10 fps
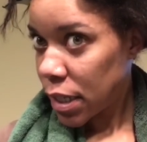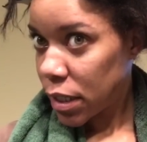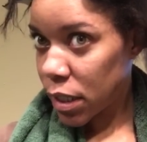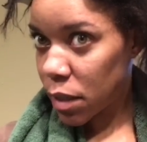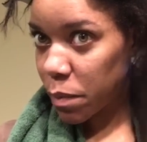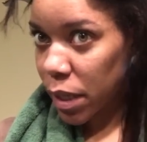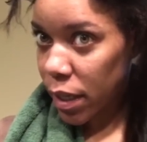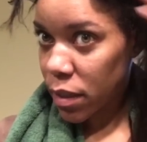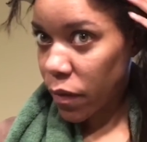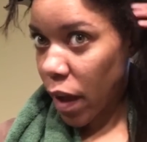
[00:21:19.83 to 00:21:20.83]
just
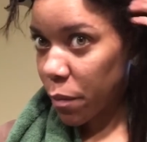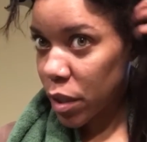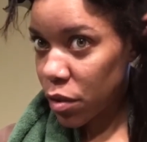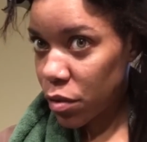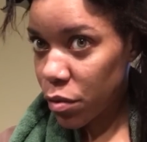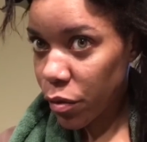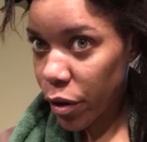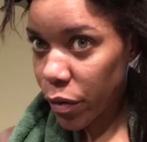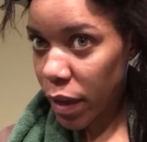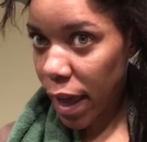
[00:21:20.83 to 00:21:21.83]
because of how much new
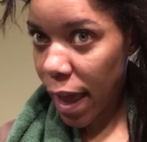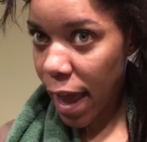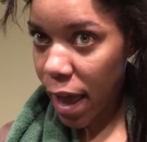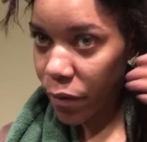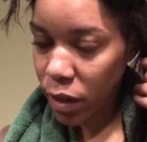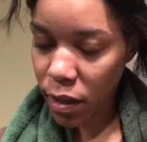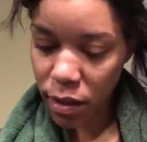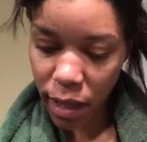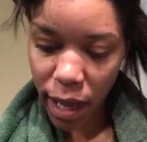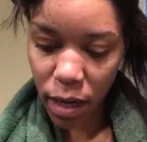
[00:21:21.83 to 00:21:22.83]
growth I have and all of that,